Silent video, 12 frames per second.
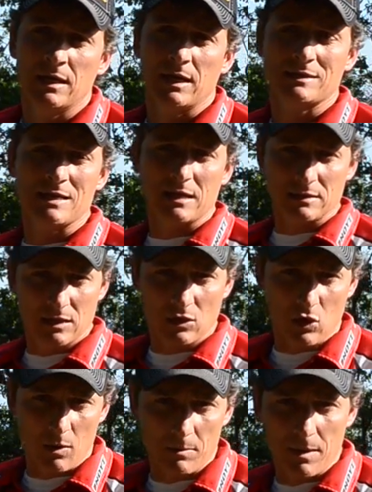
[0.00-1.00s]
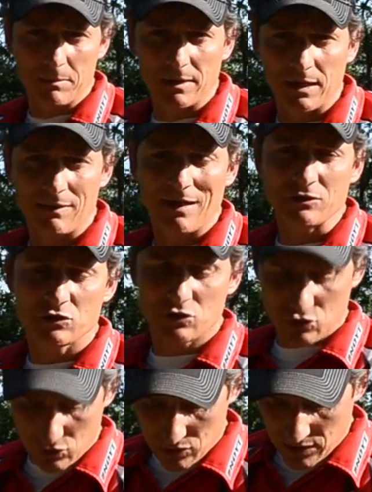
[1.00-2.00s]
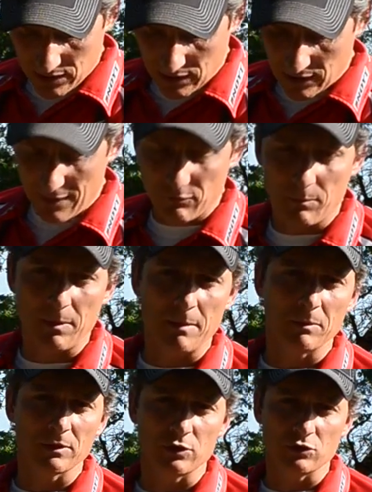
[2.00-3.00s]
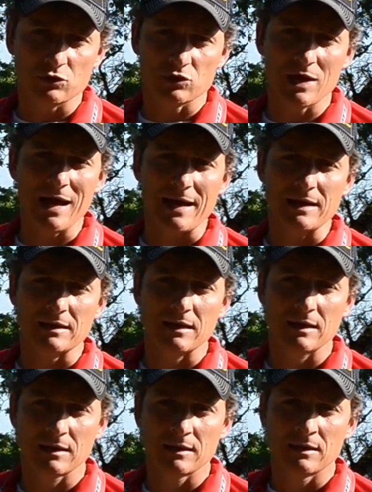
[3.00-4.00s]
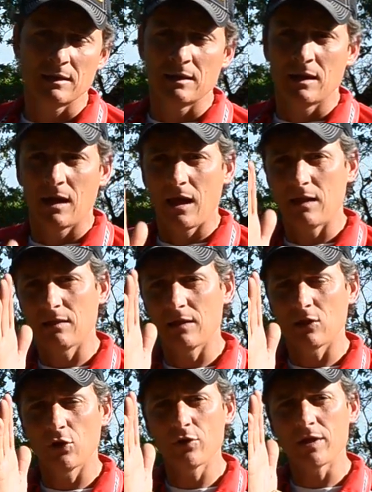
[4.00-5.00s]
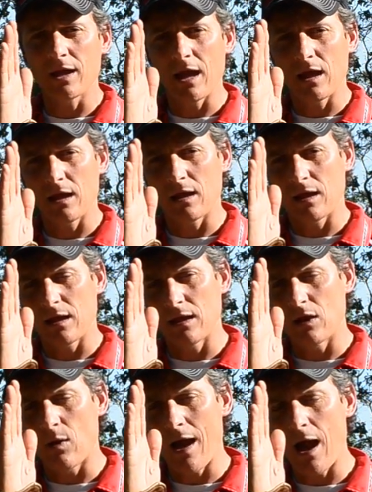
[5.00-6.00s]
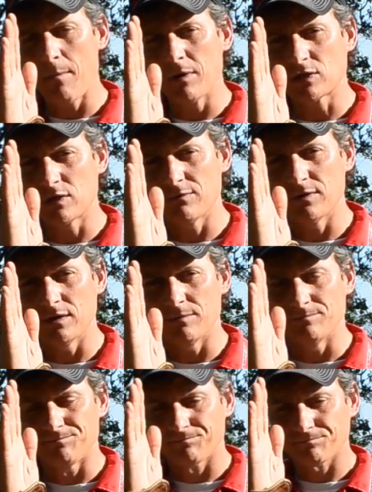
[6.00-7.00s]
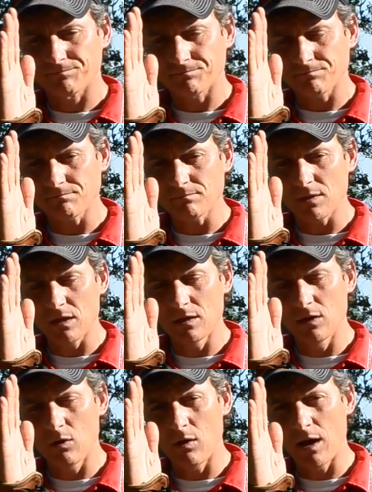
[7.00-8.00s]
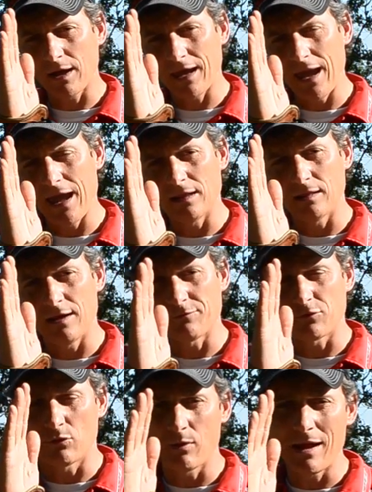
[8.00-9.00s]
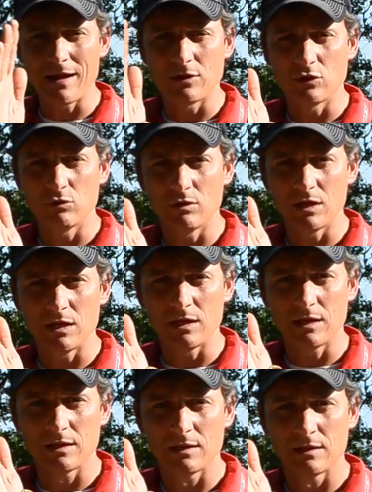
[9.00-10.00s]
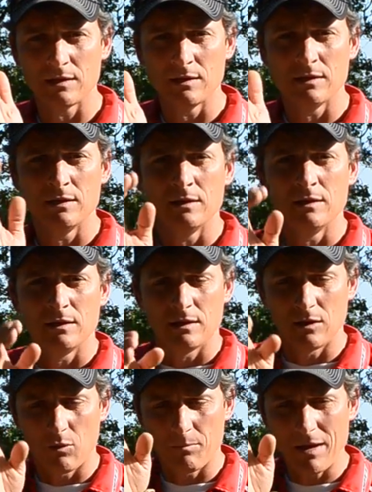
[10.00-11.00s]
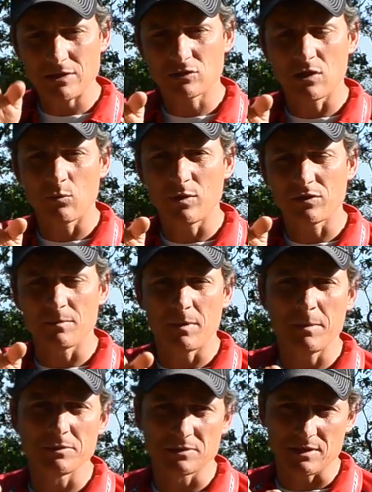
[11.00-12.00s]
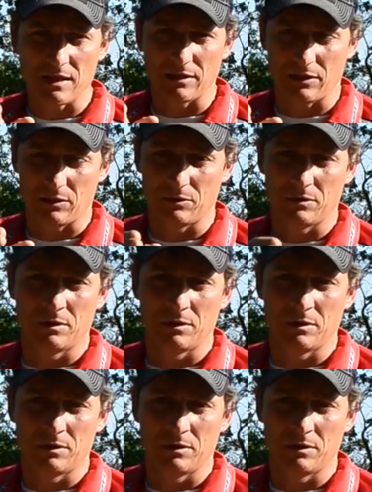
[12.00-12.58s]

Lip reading: a technique called bubbling, and that's just using the level bubble in your sight, and then learning, how much of a cant left or right you need, based on what the bubble's telling you,